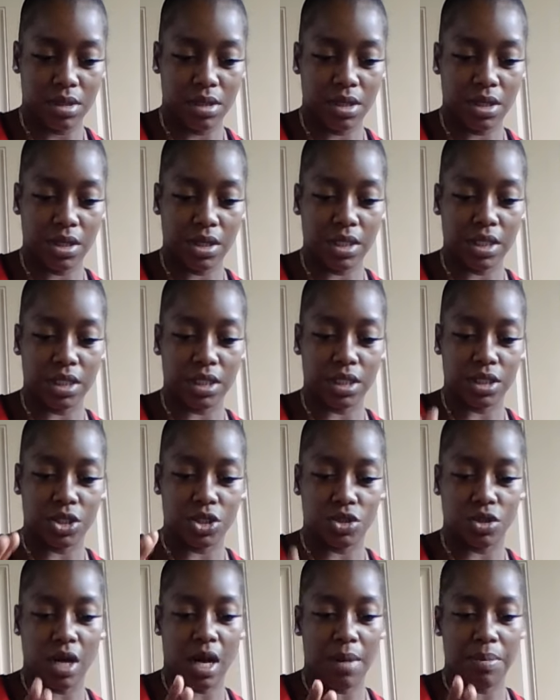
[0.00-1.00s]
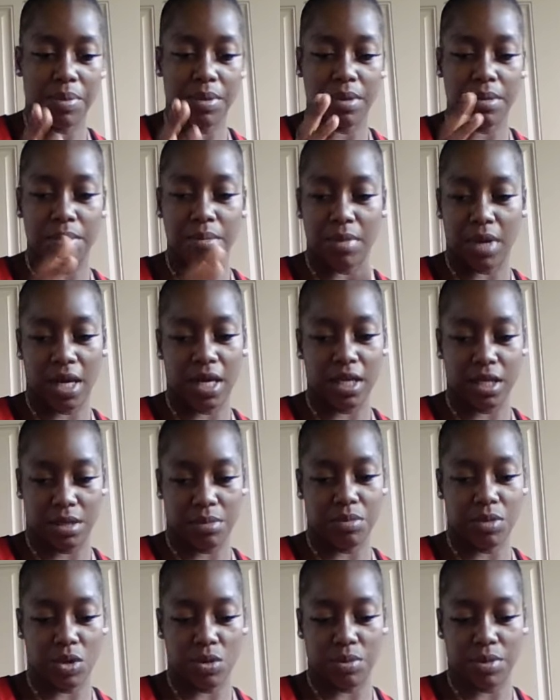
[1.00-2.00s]
There is a drop mic
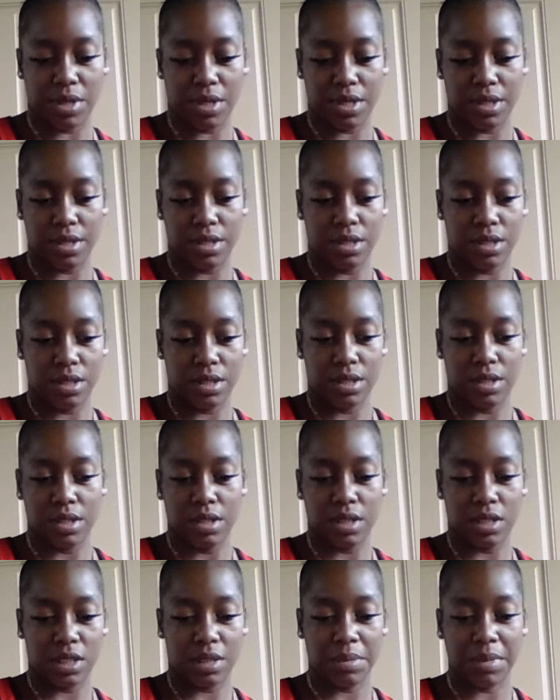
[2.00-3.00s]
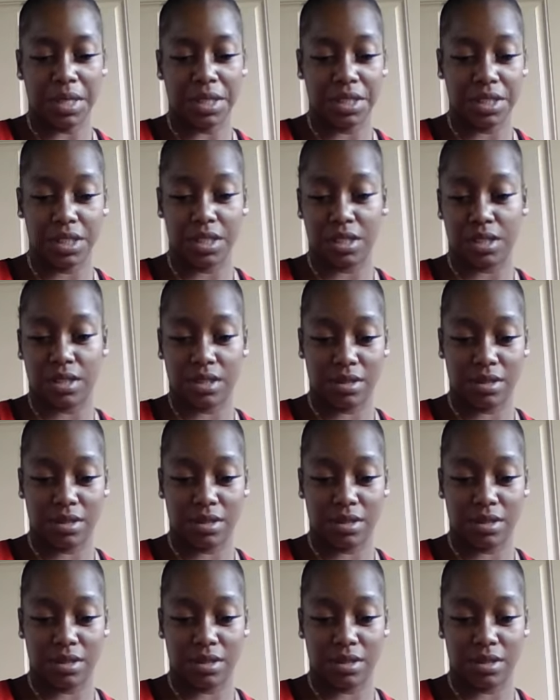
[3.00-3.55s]
moment somebody's